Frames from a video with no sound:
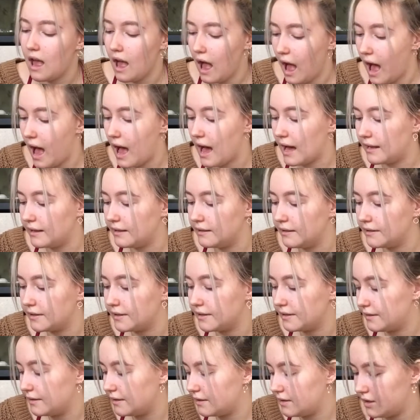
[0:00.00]

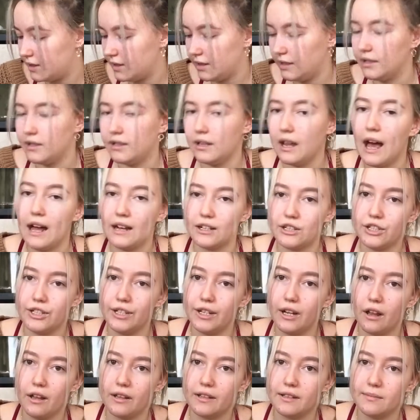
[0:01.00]
And she actually
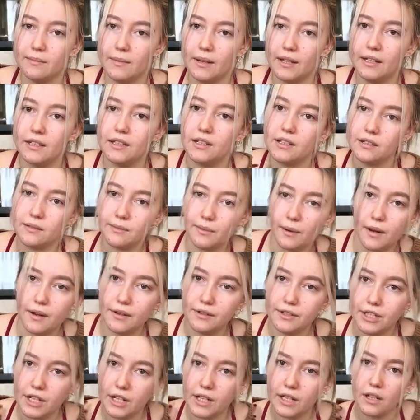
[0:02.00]
likes me. She's my
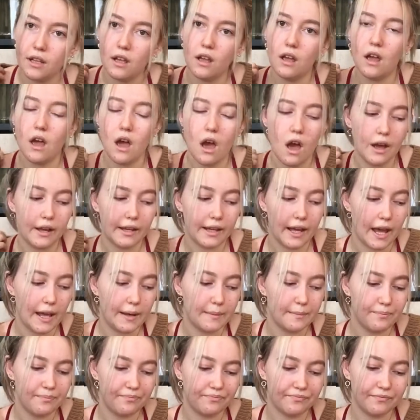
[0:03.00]
OG. Okay,
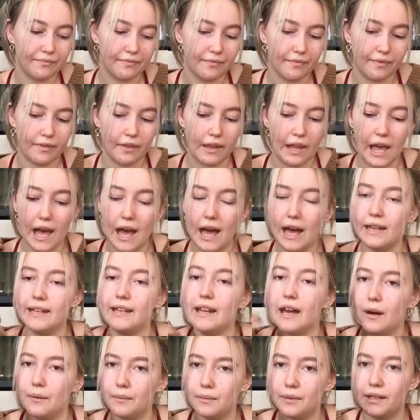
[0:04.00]
and
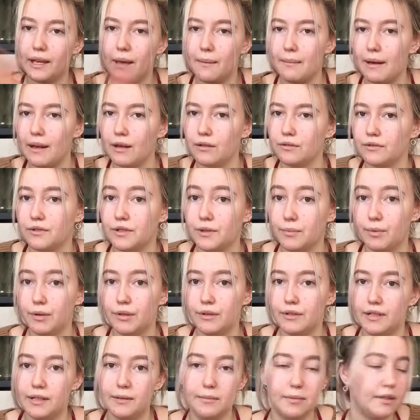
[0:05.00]
now we'll get back onto
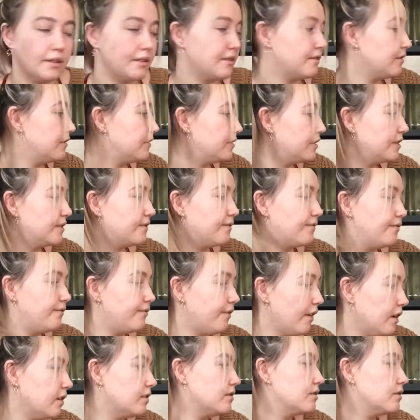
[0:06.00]
beauty because Sonia's fucked